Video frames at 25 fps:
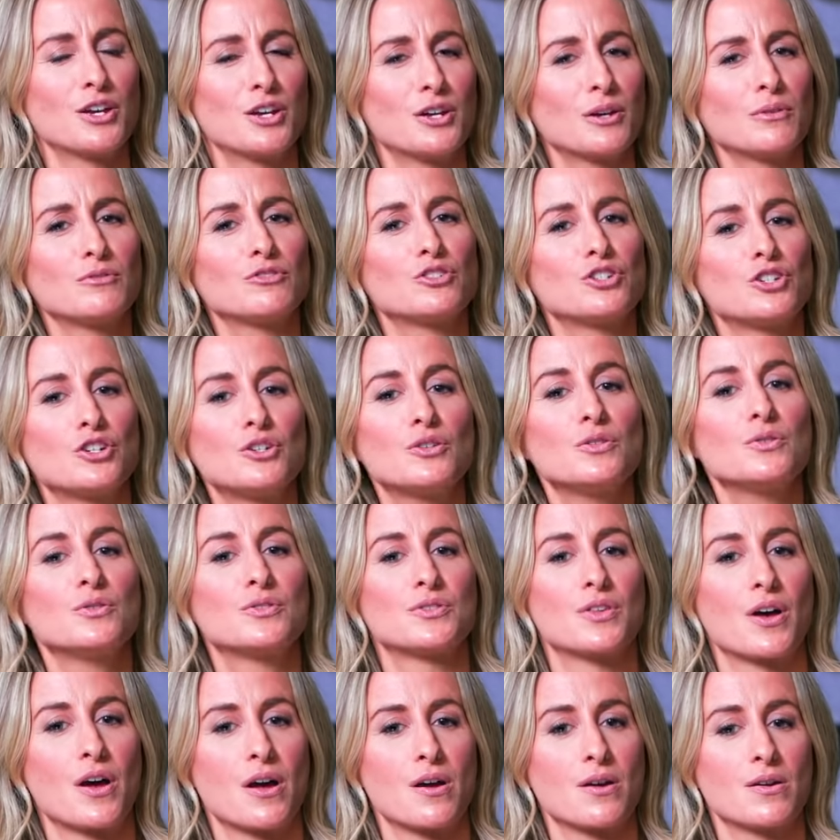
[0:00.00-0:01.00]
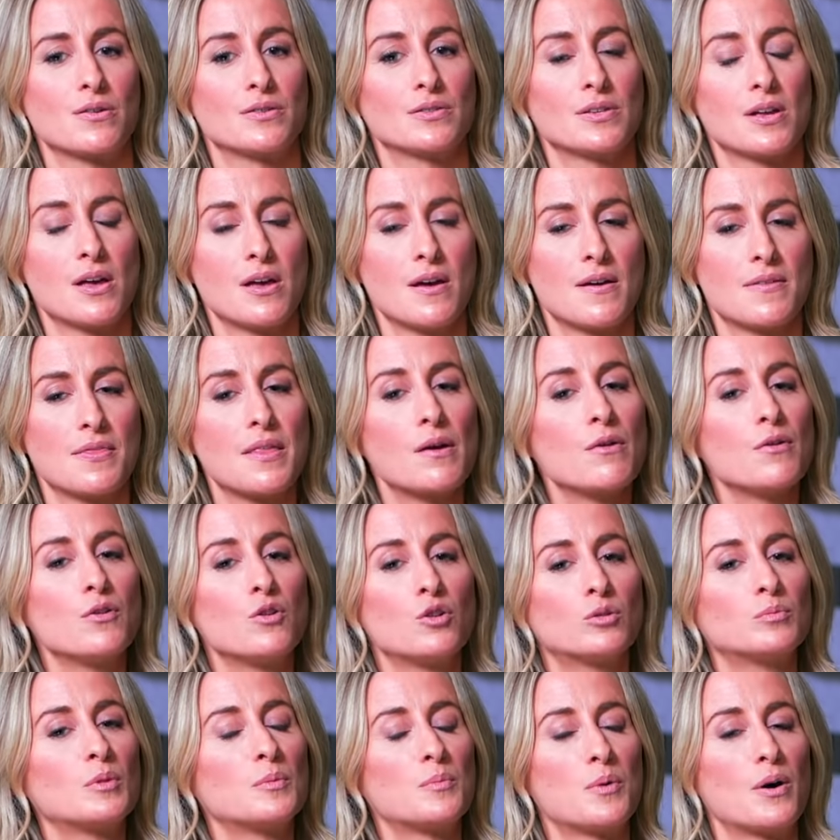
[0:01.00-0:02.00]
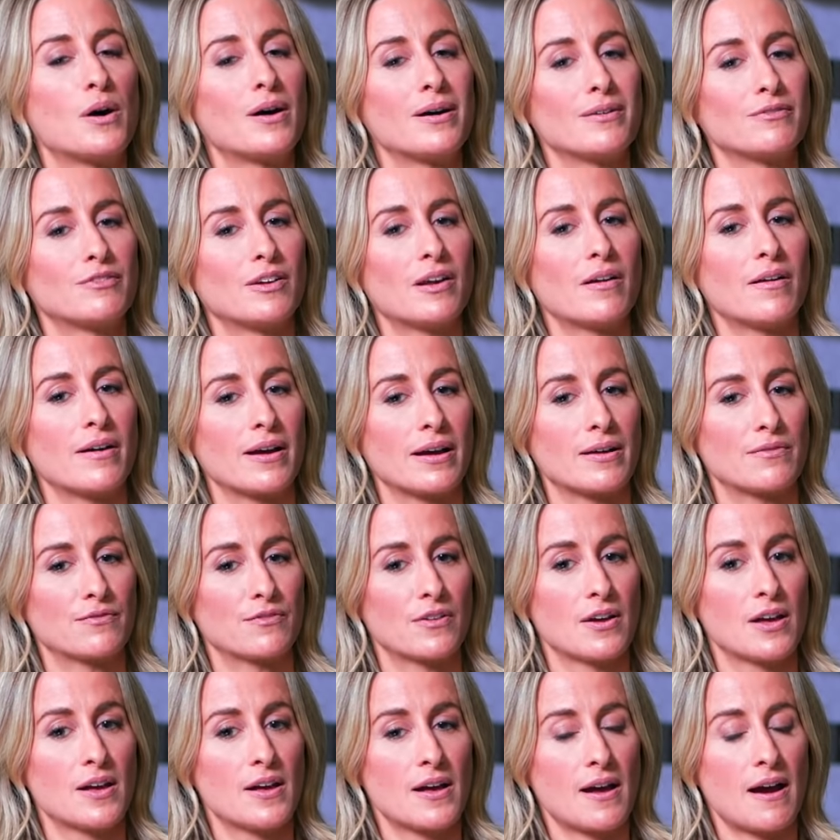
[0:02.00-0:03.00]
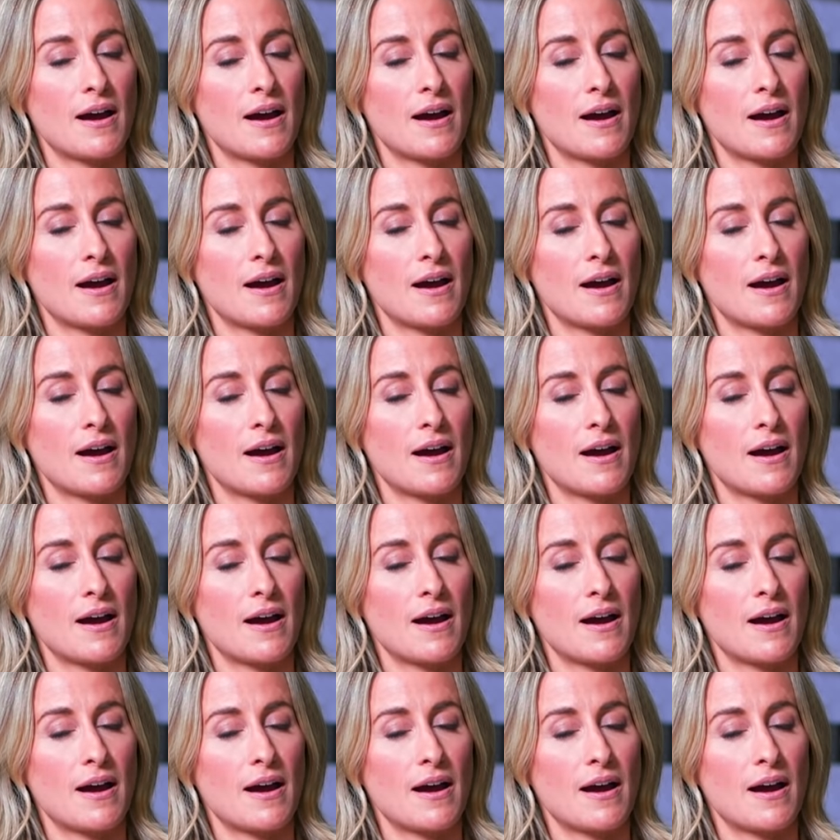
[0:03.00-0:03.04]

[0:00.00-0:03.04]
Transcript: you don't choose those they're a normal part of life